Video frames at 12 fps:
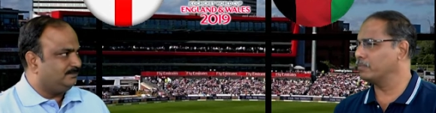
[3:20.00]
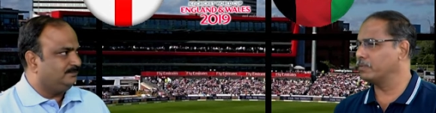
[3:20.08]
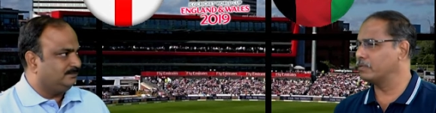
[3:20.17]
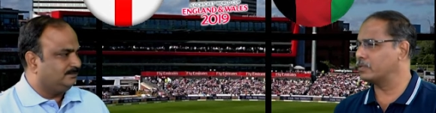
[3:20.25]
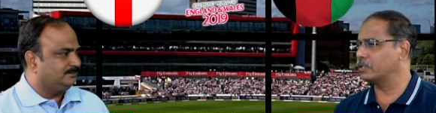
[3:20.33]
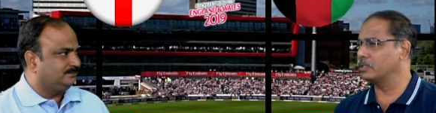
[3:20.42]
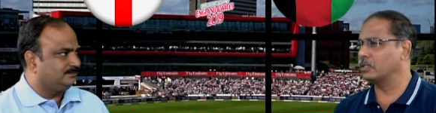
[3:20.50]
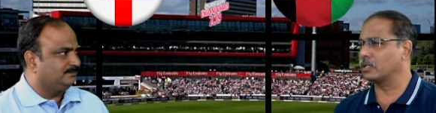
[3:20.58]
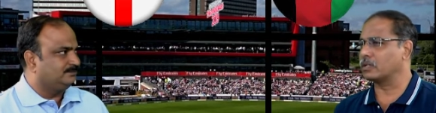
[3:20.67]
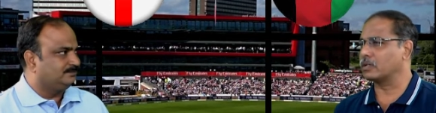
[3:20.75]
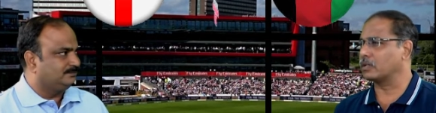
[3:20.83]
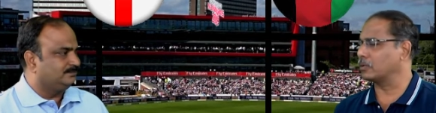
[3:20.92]
Speaker 1: we've seen
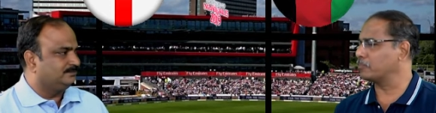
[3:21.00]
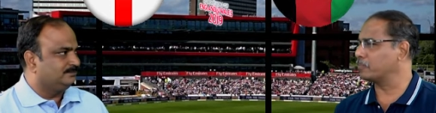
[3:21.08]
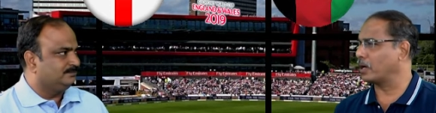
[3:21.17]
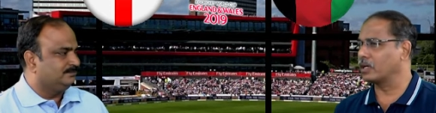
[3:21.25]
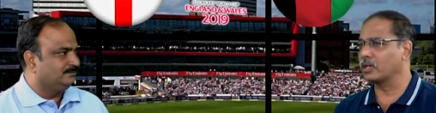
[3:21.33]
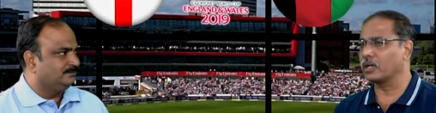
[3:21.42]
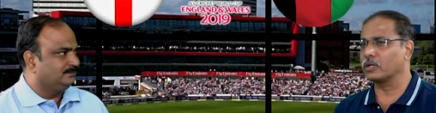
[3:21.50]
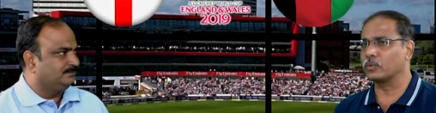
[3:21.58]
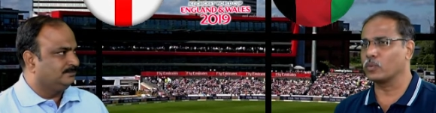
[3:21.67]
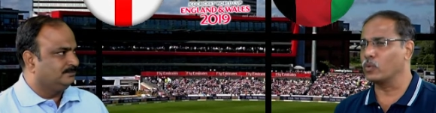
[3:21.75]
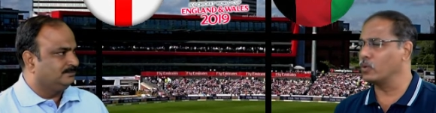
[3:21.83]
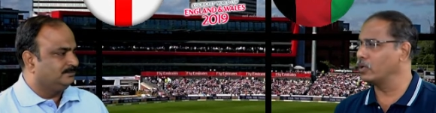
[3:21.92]
that uh,
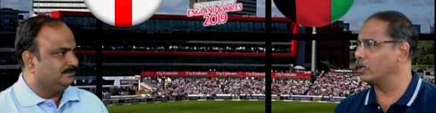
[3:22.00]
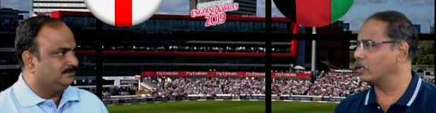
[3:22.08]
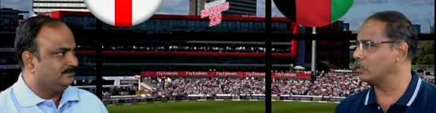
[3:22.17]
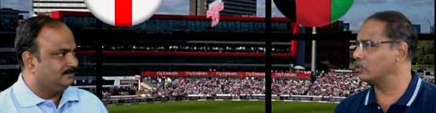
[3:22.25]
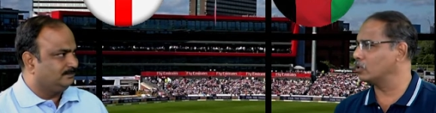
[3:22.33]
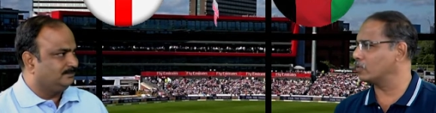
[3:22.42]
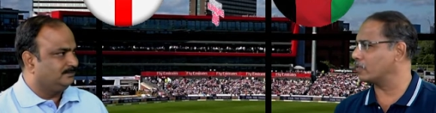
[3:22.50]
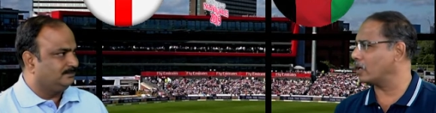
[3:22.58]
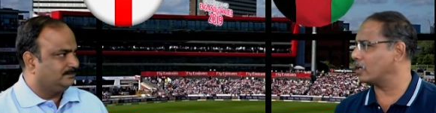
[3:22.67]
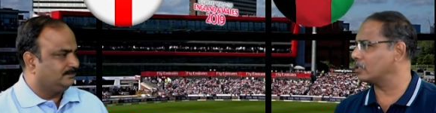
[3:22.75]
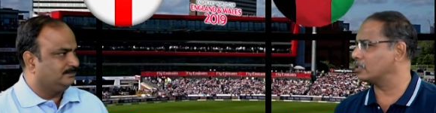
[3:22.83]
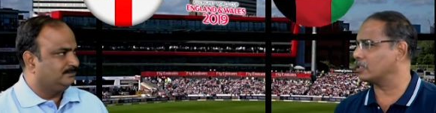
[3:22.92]
Plunkett, Wood, and Jofra
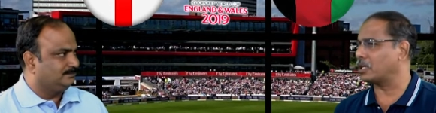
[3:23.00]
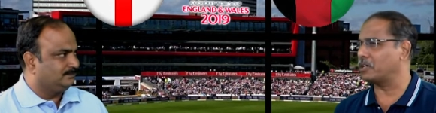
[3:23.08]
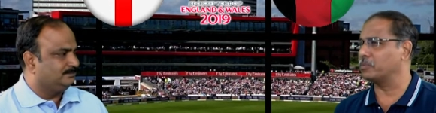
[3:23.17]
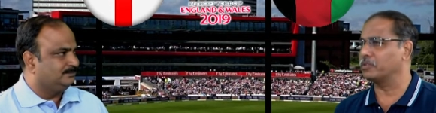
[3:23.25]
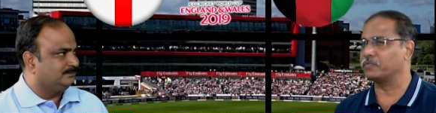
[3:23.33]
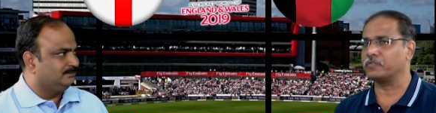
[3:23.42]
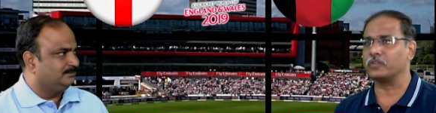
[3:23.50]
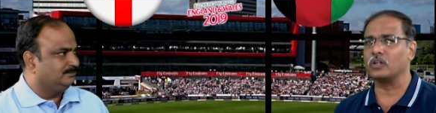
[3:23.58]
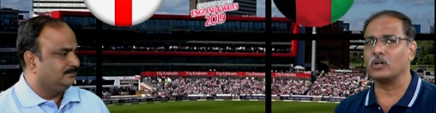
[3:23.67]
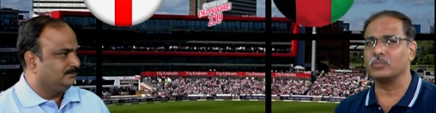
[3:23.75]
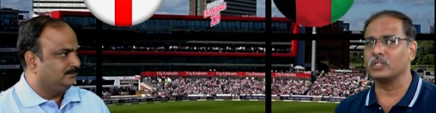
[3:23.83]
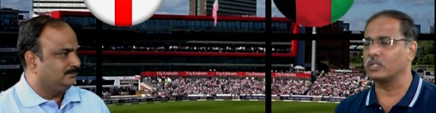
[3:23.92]
Archer have been
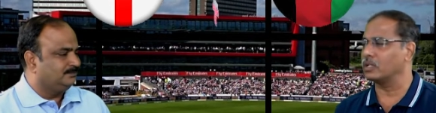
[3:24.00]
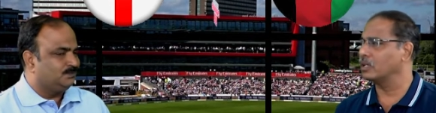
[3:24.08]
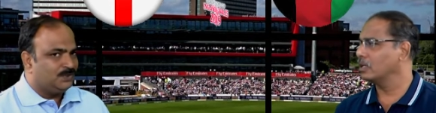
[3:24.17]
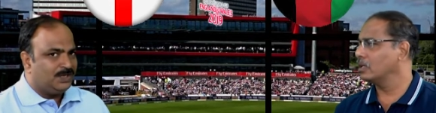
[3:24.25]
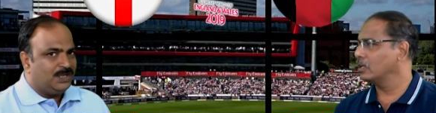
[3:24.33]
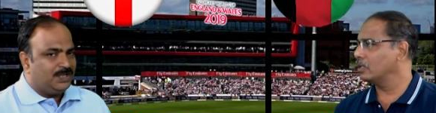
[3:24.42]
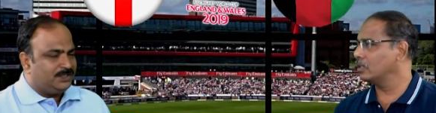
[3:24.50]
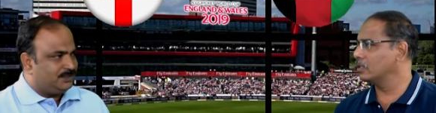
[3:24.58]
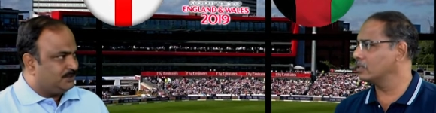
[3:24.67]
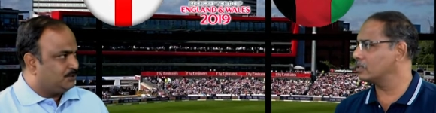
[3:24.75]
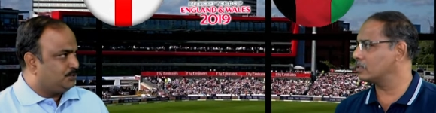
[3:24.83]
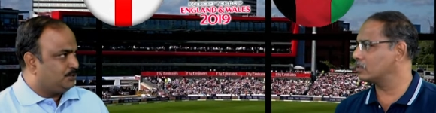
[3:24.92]
phenomenal in
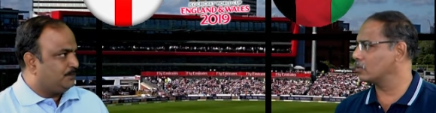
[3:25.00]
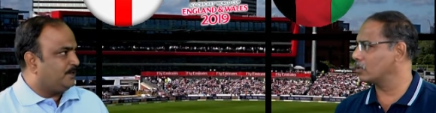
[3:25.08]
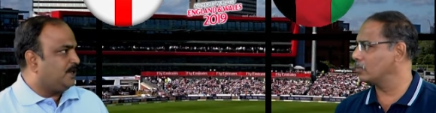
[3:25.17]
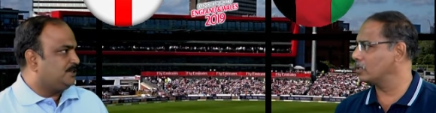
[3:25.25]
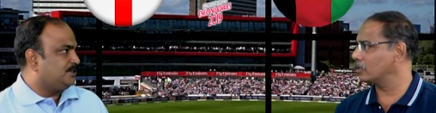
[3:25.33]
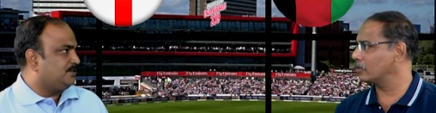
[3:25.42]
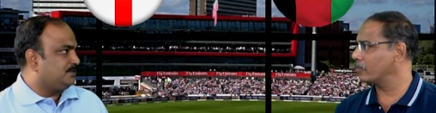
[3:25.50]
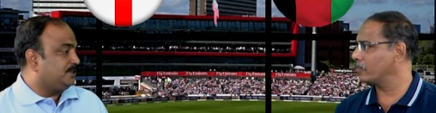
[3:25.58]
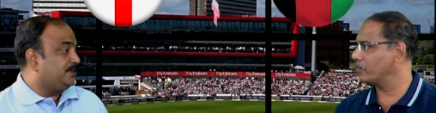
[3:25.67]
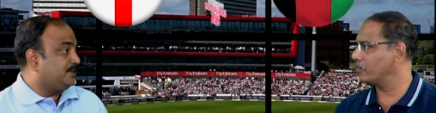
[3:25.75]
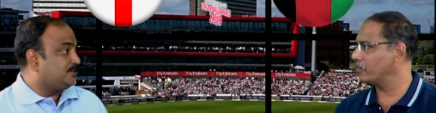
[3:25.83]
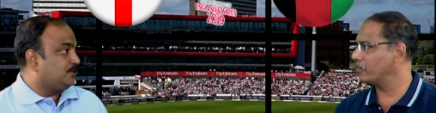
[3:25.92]
this. Jofra Archer,
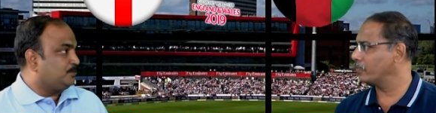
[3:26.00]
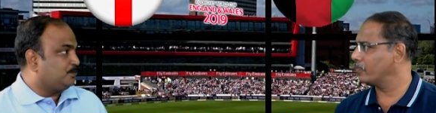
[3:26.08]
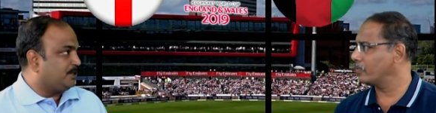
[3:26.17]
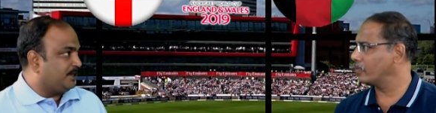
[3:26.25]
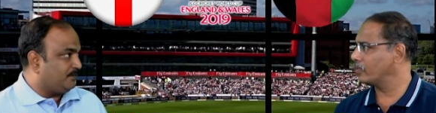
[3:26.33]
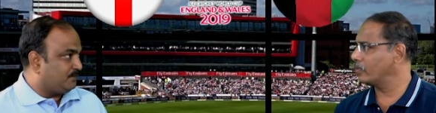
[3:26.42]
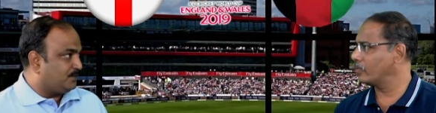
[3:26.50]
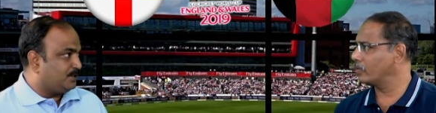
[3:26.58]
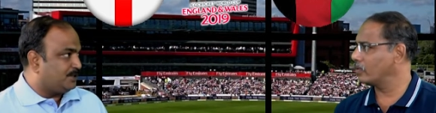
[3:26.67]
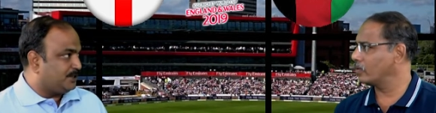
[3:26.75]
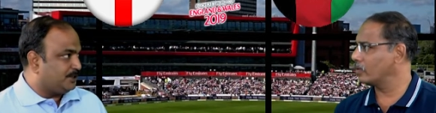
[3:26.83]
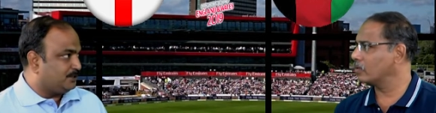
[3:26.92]
Speaker 2: he does not put an
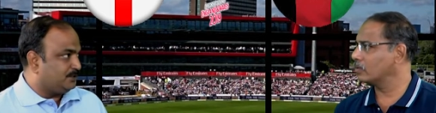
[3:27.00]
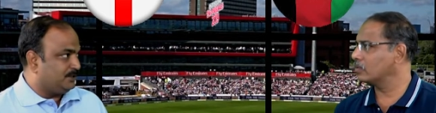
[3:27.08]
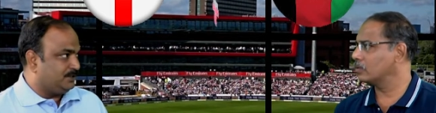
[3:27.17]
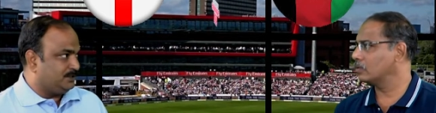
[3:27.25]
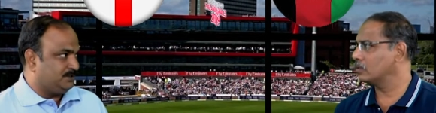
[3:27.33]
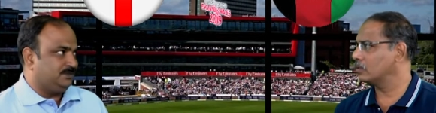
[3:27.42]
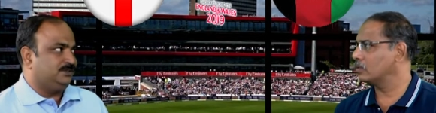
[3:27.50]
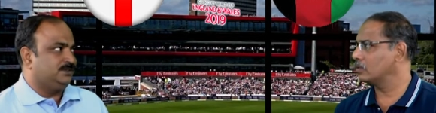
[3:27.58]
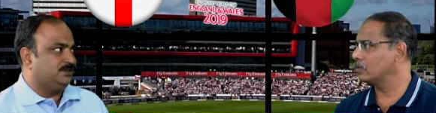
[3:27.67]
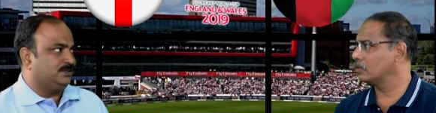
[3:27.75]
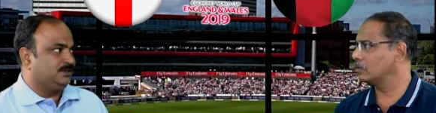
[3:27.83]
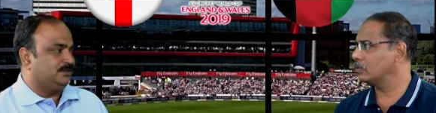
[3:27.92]
effort into the
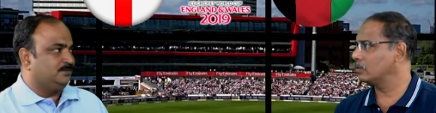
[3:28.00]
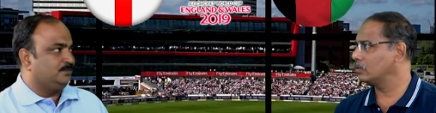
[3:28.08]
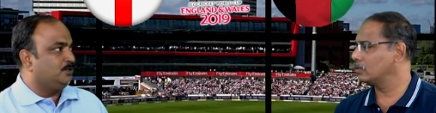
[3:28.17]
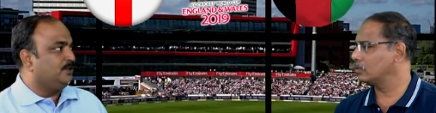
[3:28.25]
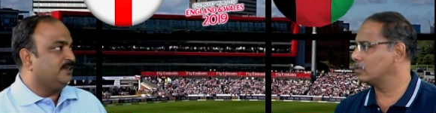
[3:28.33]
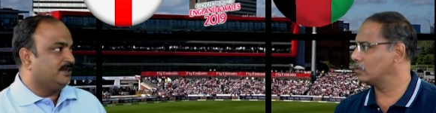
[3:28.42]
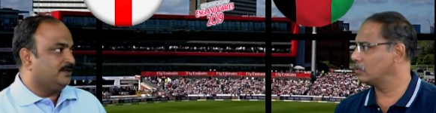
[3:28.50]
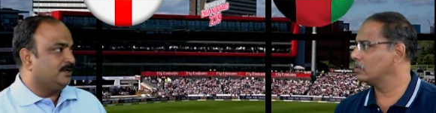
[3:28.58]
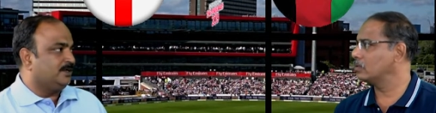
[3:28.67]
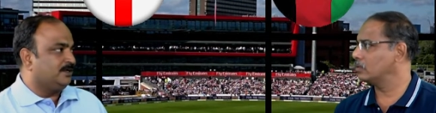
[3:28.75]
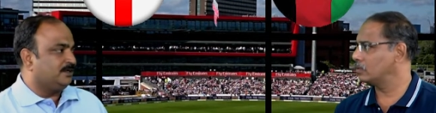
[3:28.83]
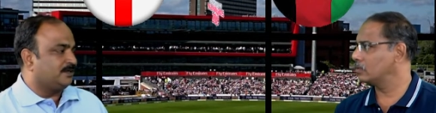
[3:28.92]
uh, bowling
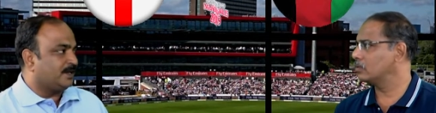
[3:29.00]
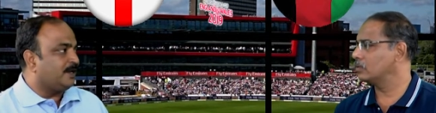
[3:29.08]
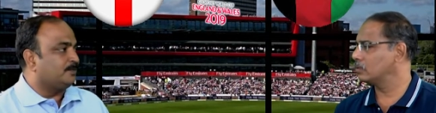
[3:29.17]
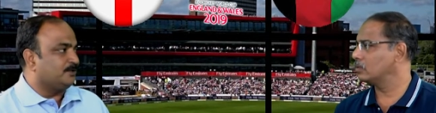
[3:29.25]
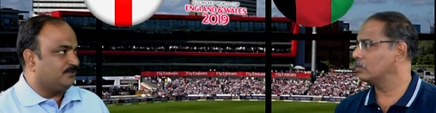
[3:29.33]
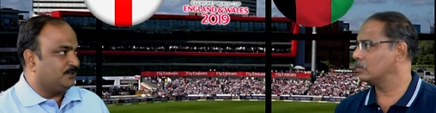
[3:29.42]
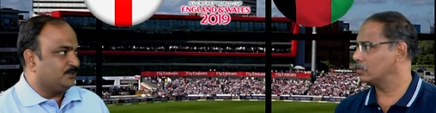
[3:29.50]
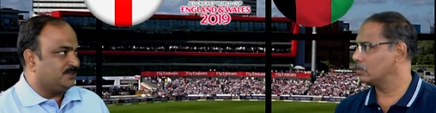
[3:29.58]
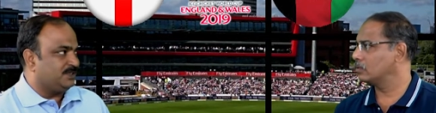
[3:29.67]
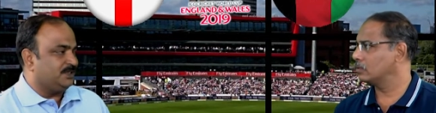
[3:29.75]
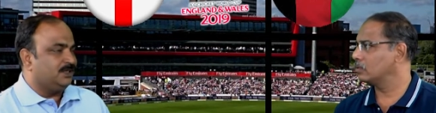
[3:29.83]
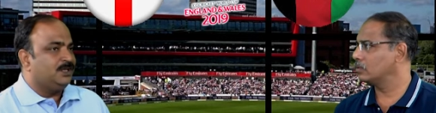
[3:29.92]
uh, run up, if you
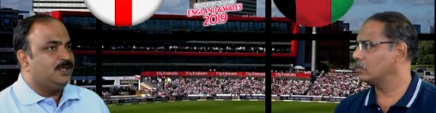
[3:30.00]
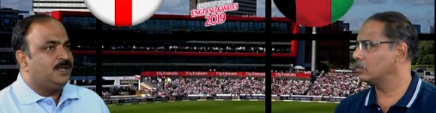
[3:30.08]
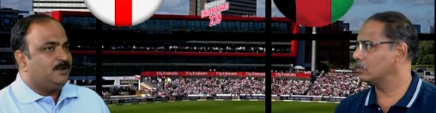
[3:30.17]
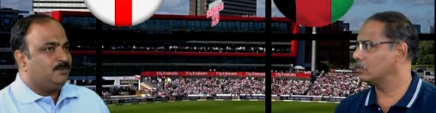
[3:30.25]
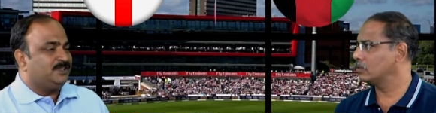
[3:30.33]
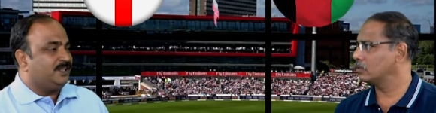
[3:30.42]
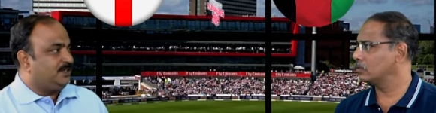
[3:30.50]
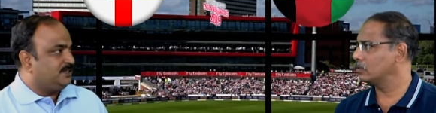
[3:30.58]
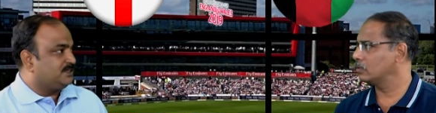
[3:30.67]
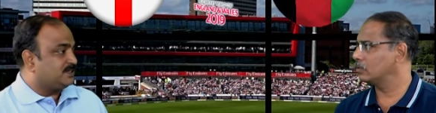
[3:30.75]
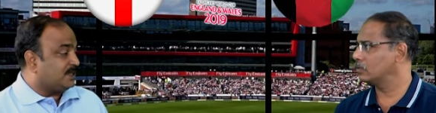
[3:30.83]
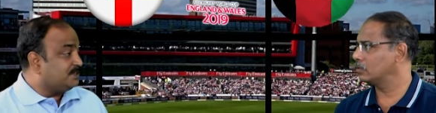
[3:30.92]
see. But then
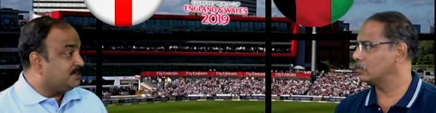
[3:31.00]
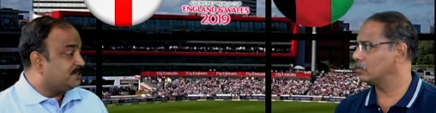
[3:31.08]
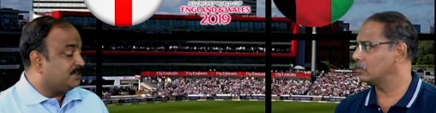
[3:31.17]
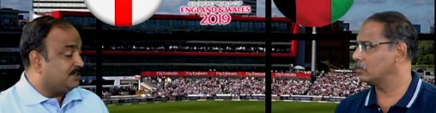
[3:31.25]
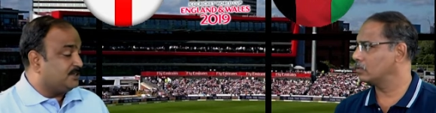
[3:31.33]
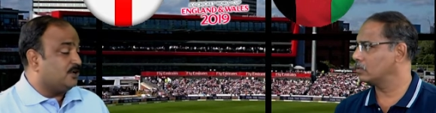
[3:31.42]
he's consistently